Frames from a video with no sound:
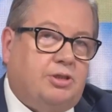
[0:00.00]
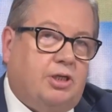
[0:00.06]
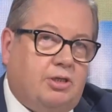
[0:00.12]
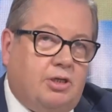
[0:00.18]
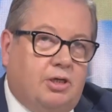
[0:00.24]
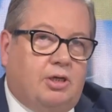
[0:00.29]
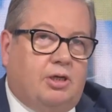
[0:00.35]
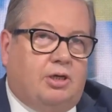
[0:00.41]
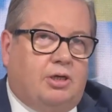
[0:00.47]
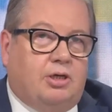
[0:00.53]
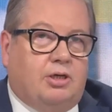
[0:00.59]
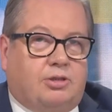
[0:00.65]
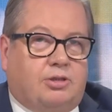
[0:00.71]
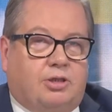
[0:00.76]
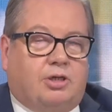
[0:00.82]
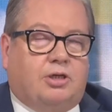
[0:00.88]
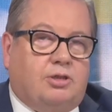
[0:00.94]
said uh,
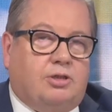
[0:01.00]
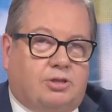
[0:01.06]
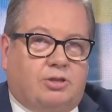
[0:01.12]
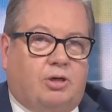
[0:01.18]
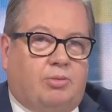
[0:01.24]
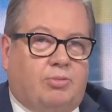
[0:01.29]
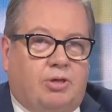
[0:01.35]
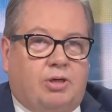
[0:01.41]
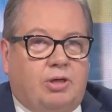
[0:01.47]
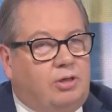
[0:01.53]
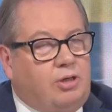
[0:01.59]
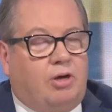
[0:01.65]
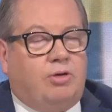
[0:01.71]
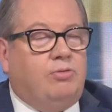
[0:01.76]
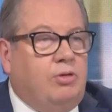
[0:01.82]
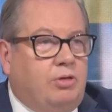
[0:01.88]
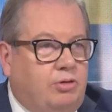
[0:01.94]
to keir starmer
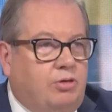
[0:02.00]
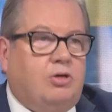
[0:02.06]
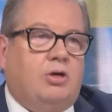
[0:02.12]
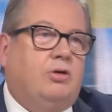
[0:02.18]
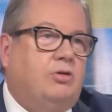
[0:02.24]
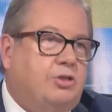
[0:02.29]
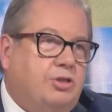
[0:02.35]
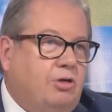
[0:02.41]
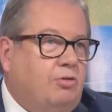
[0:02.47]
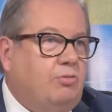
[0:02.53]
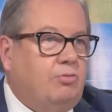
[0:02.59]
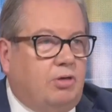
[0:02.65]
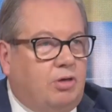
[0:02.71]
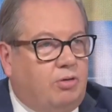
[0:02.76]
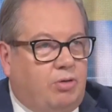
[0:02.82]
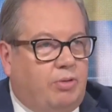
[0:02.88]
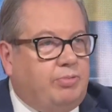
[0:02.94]
no you can't sell
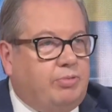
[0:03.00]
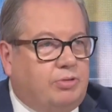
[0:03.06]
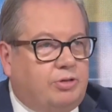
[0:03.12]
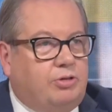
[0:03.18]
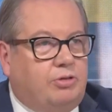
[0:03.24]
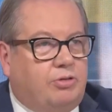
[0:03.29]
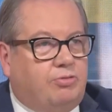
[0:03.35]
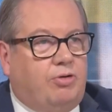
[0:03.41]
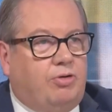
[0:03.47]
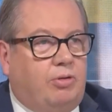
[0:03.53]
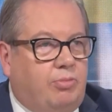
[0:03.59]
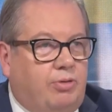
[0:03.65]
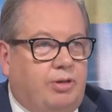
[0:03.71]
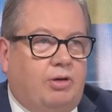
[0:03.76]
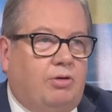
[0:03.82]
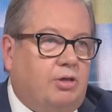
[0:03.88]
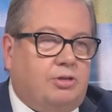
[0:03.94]
uh, weapons to ukraine
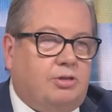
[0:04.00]
without mm.